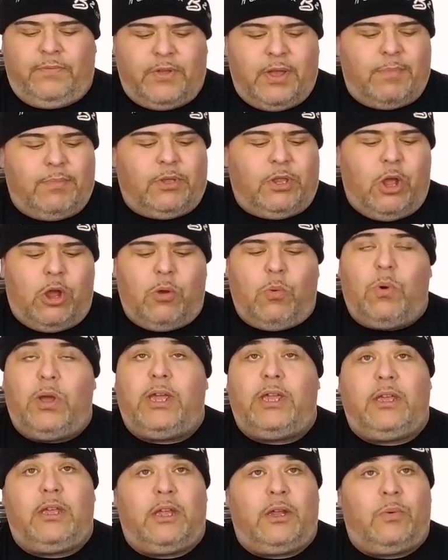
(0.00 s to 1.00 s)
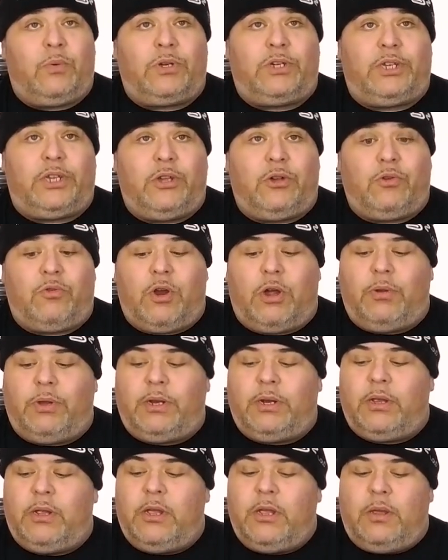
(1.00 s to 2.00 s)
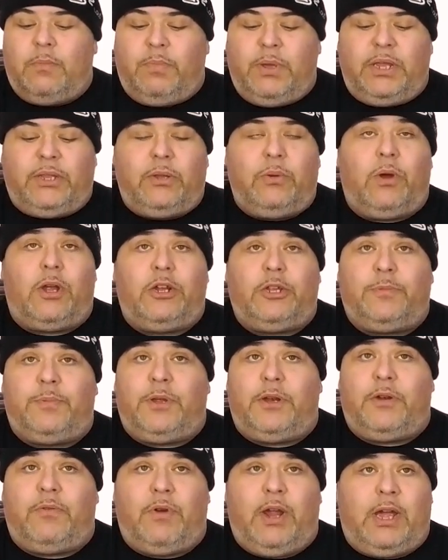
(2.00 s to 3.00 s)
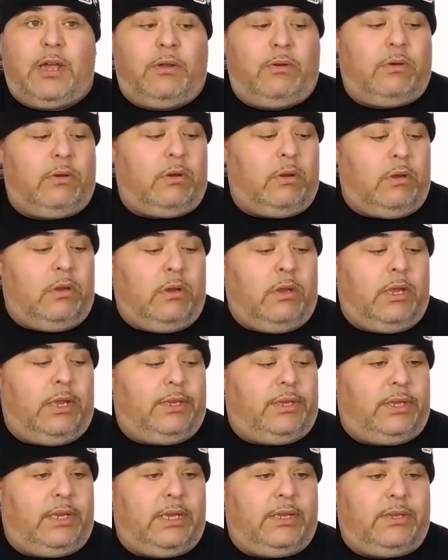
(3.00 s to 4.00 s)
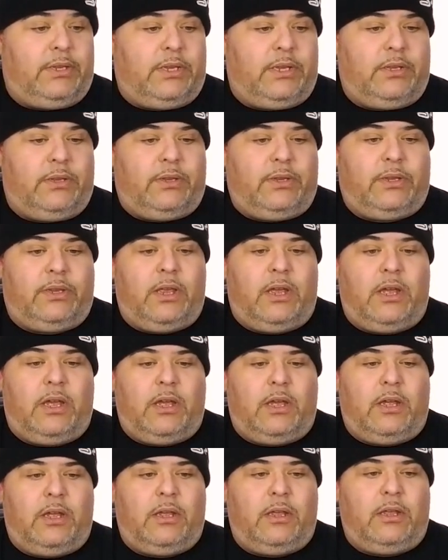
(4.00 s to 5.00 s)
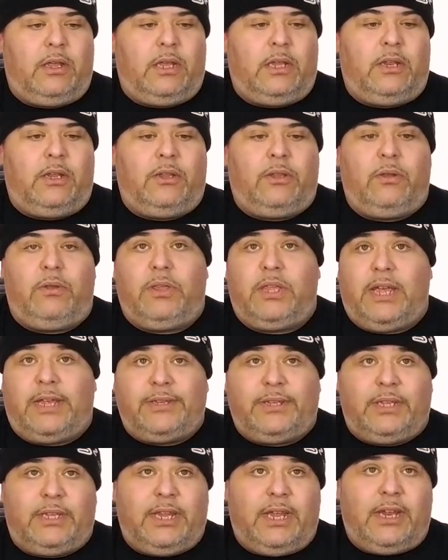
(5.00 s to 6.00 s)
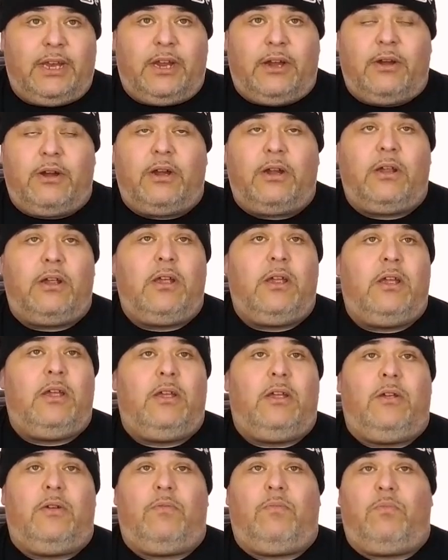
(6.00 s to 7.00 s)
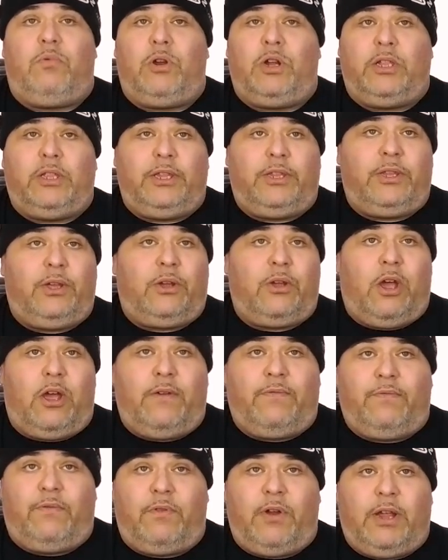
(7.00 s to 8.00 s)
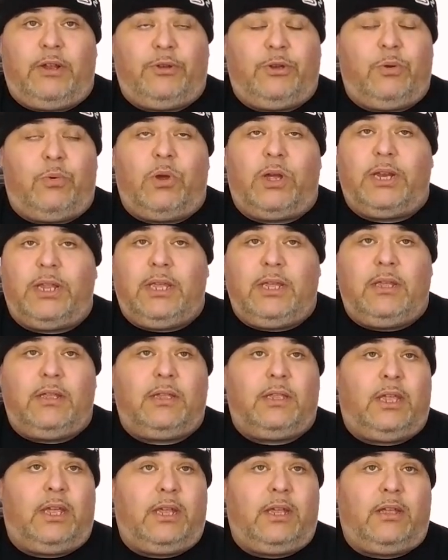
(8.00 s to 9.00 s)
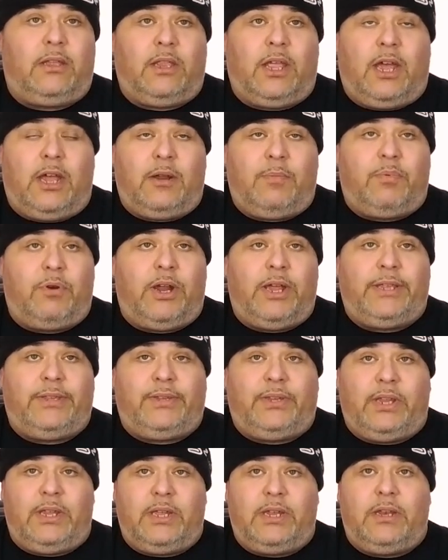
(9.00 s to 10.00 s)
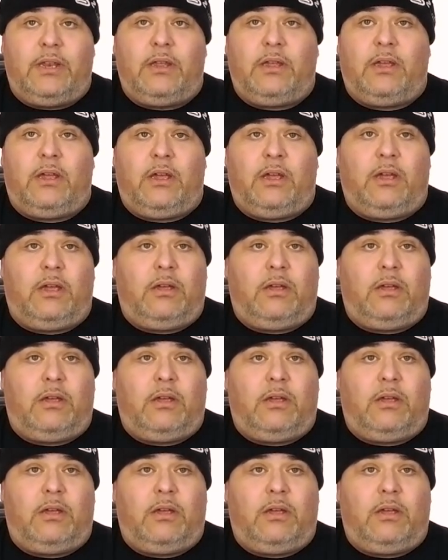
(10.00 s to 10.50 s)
We've come a long way and we're still growing. B2 Audio has been around, it said, since in the 2010 era. Really took off around 20, like a lot of brands did